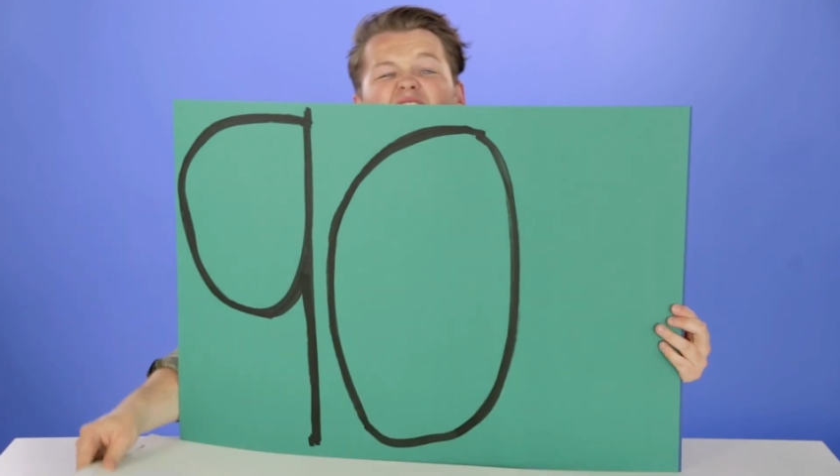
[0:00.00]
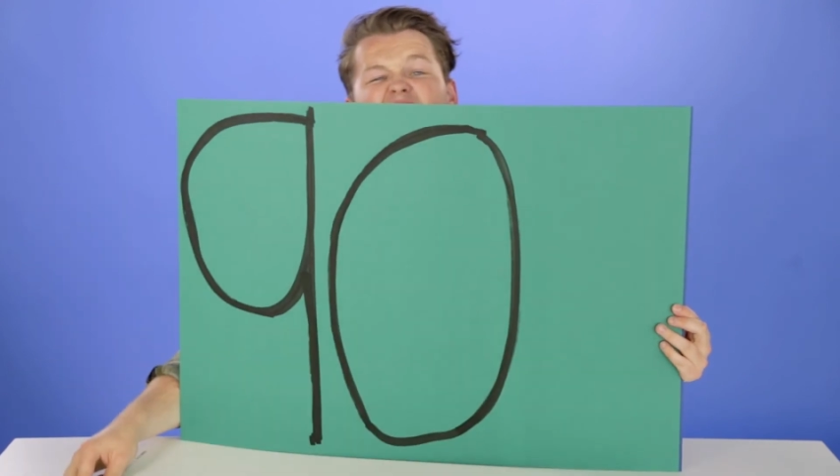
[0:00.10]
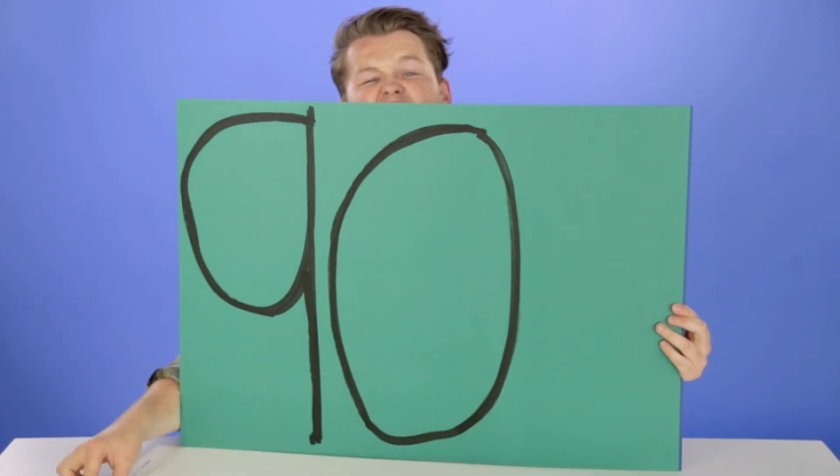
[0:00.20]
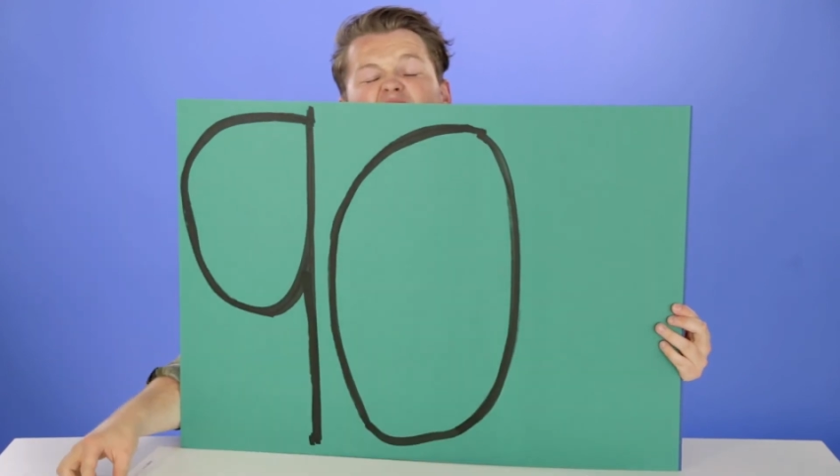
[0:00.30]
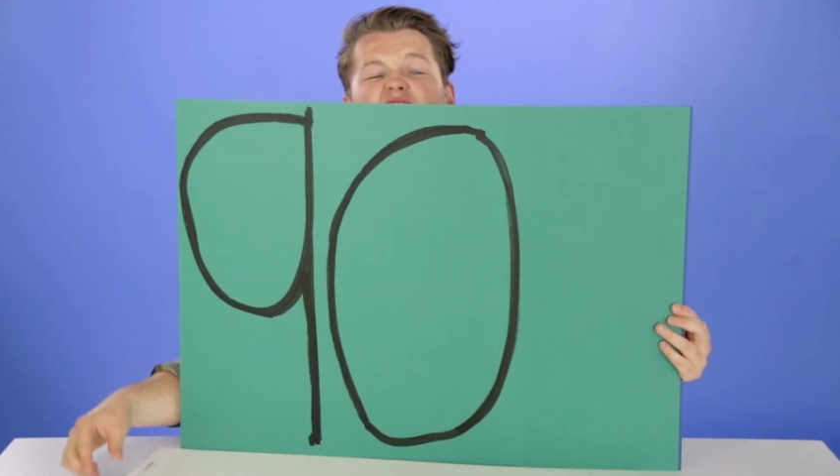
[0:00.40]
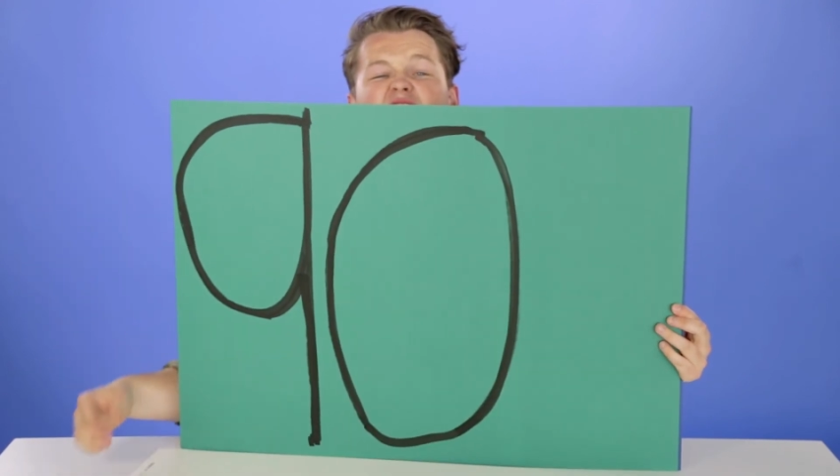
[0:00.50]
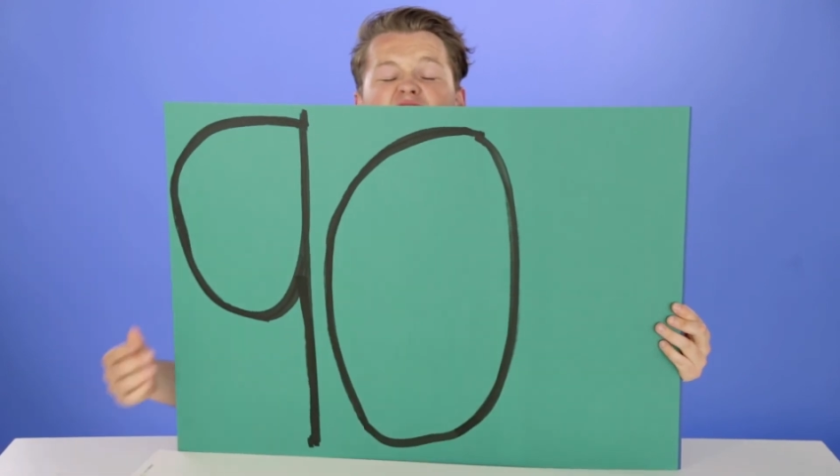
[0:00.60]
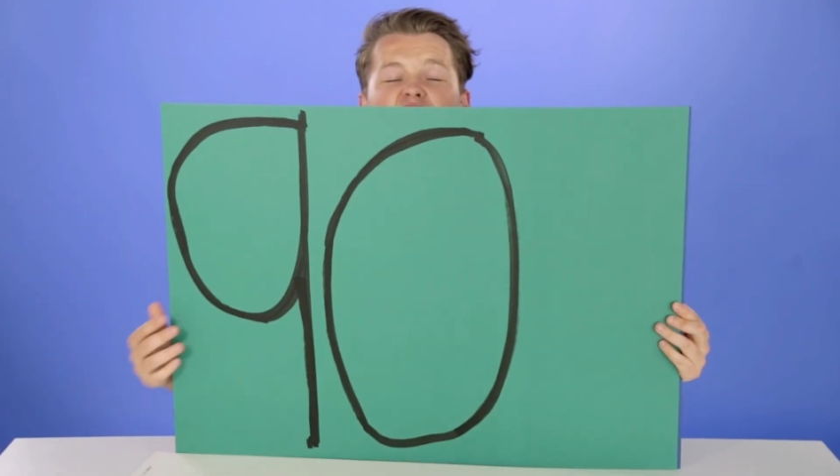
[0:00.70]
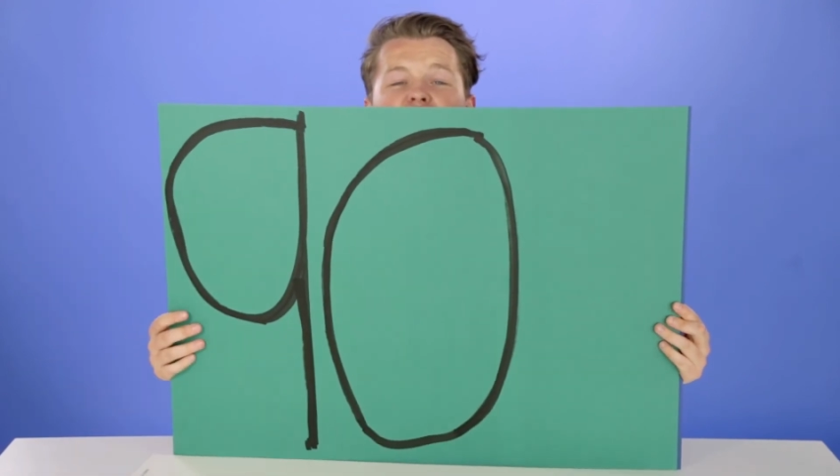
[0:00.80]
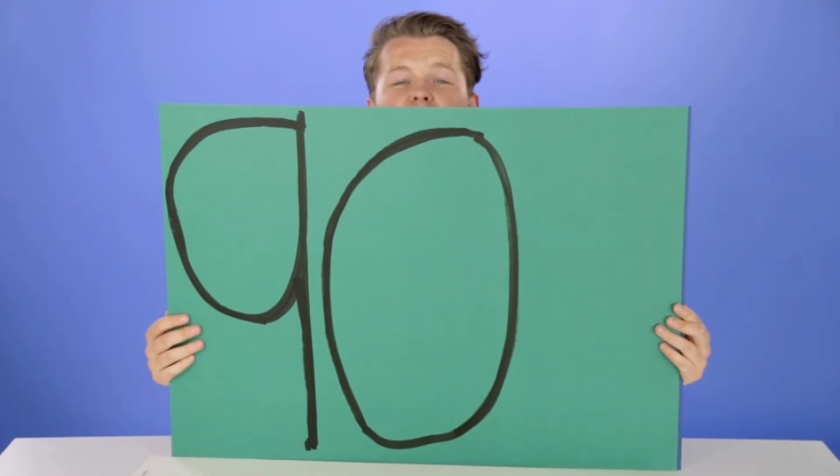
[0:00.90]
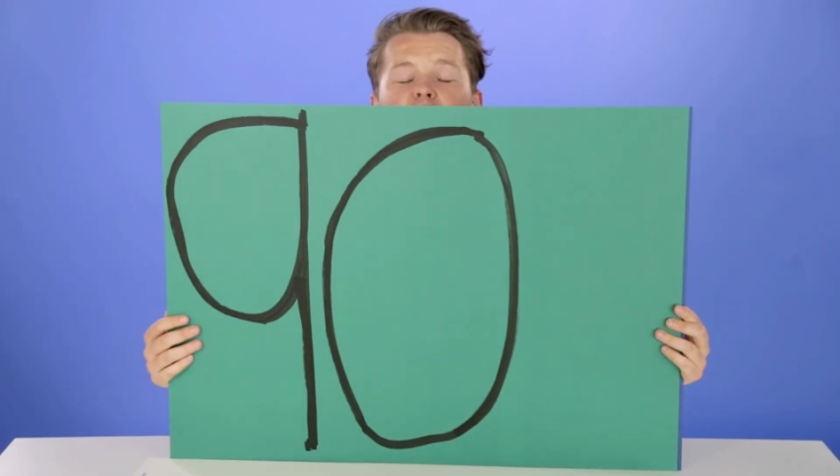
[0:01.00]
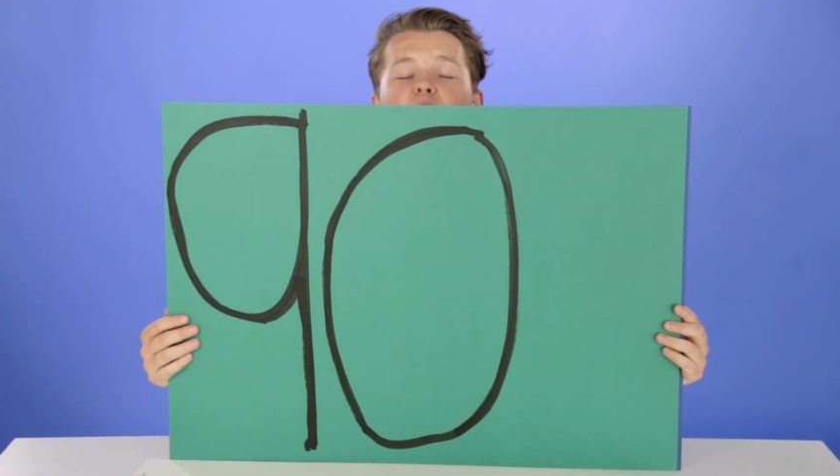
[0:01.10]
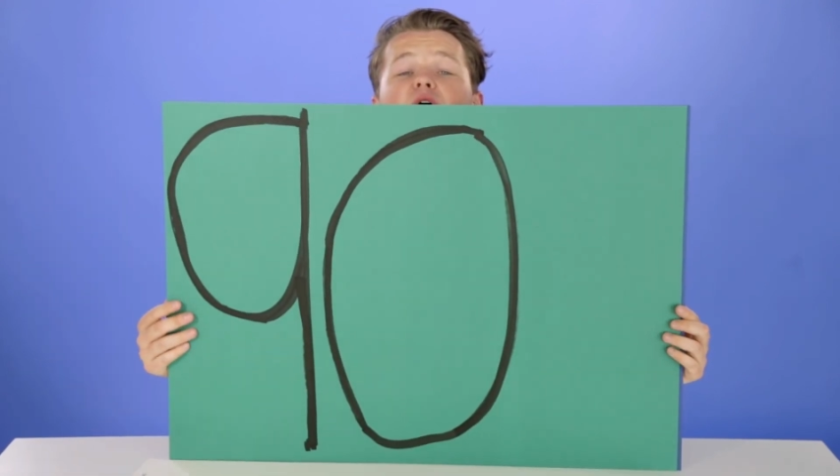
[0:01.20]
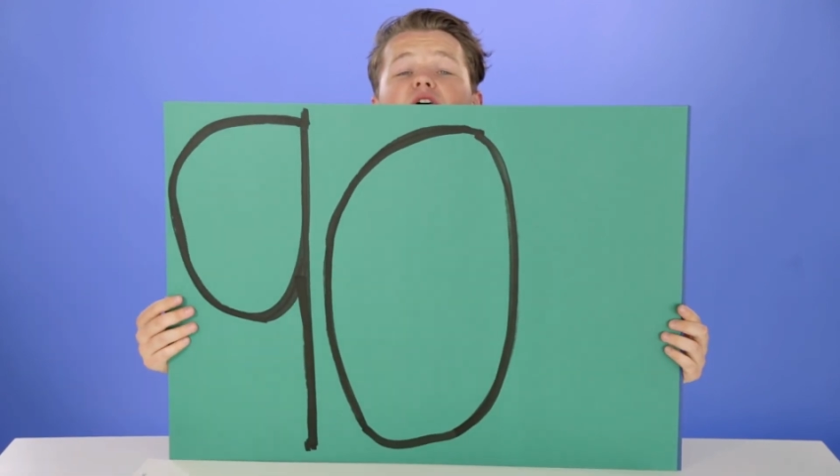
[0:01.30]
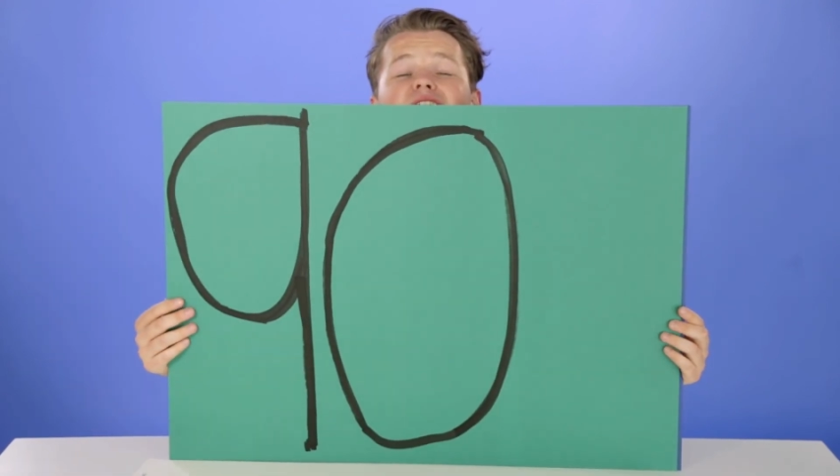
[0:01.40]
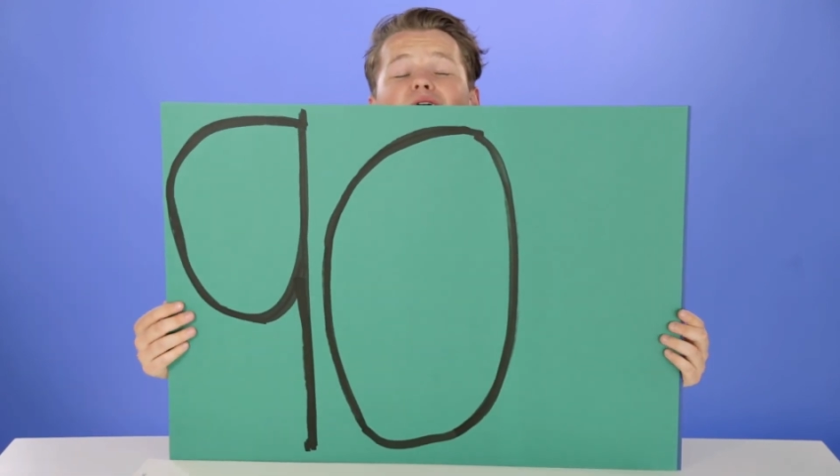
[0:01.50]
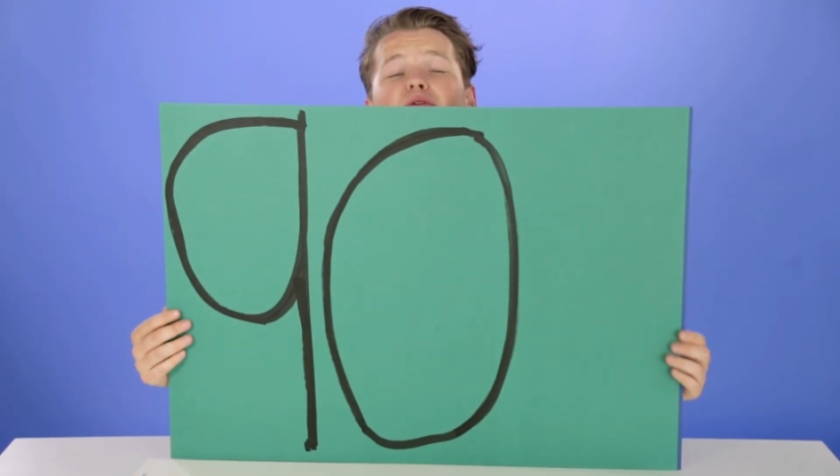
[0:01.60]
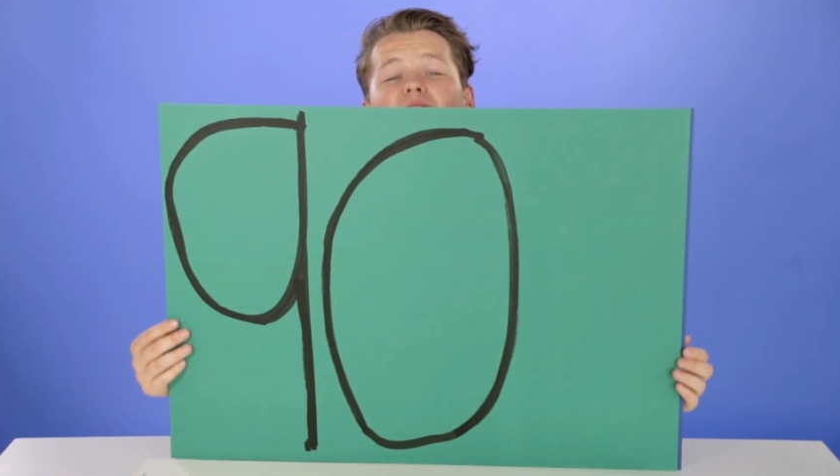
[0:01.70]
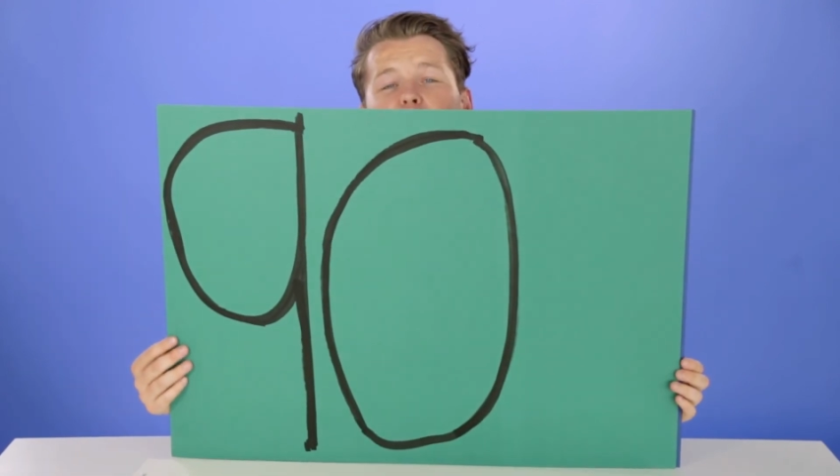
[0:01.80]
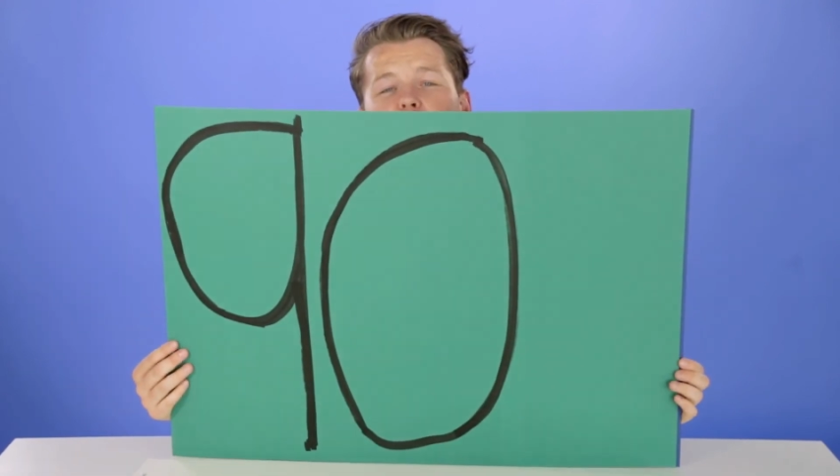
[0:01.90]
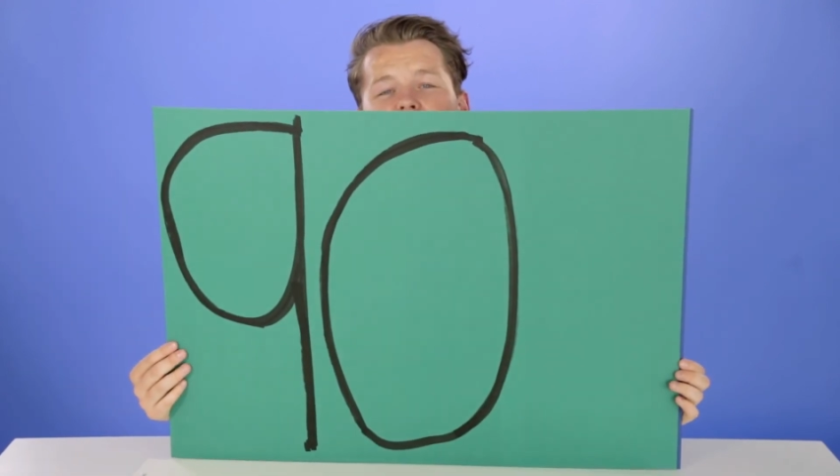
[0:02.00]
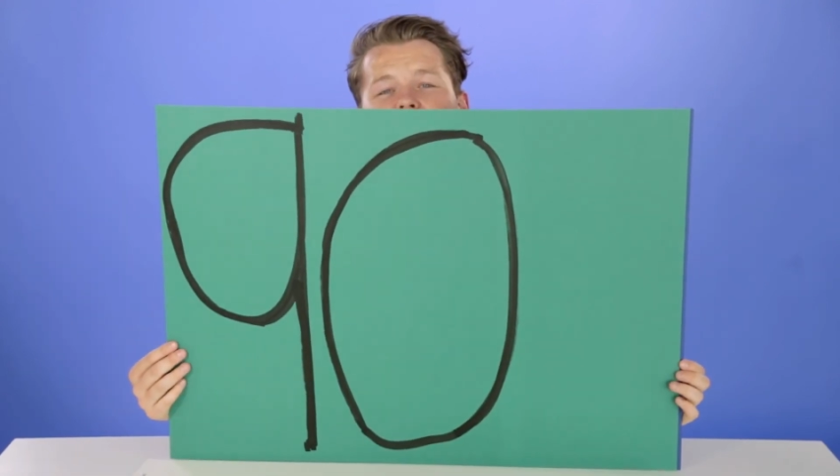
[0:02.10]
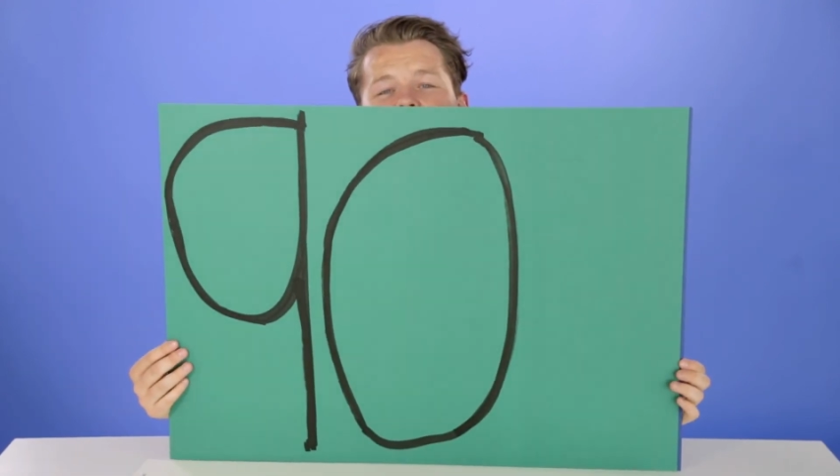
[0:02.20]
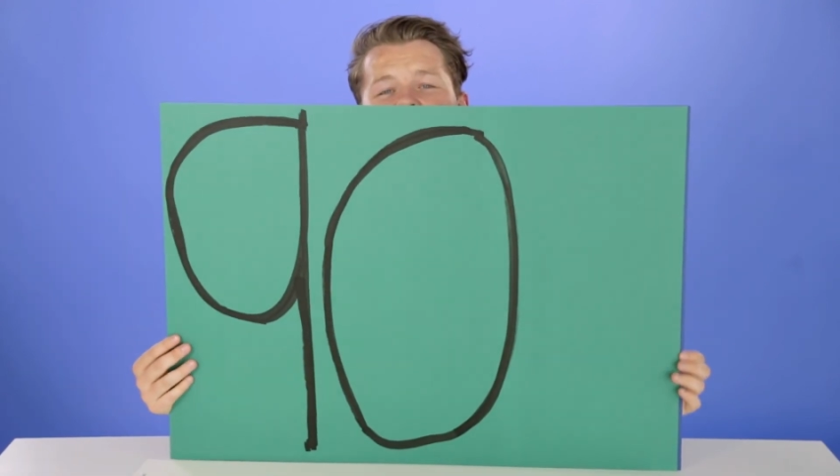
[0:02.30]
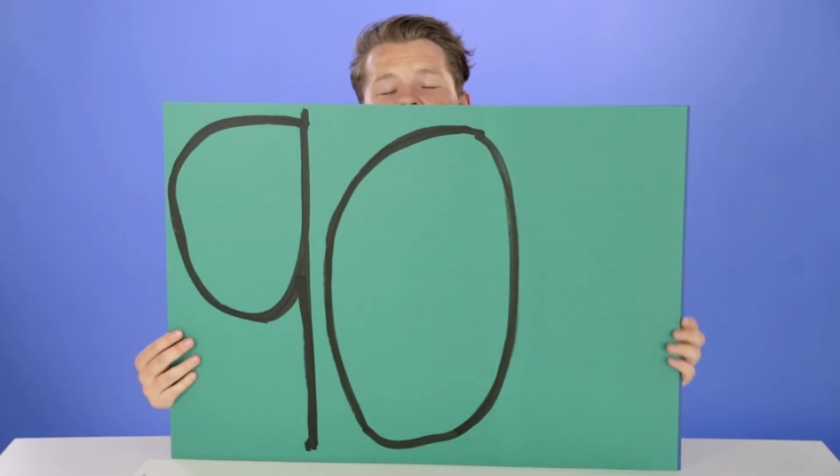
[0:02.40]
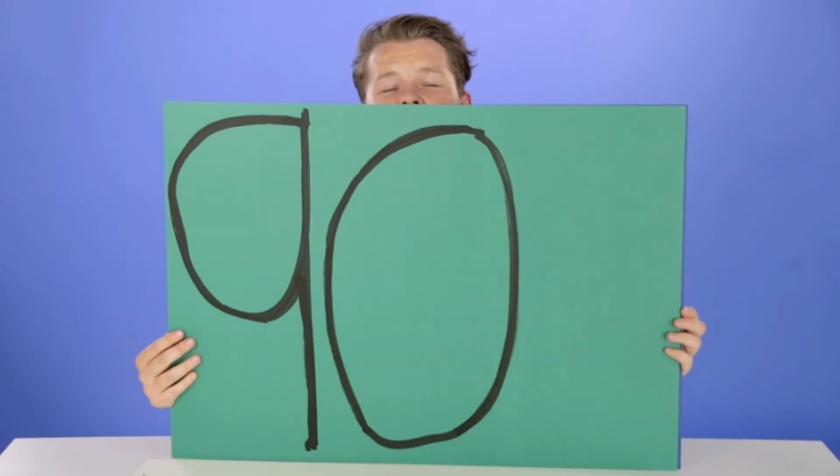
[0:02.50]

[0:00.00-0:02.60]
90 odd different treatment works around Wales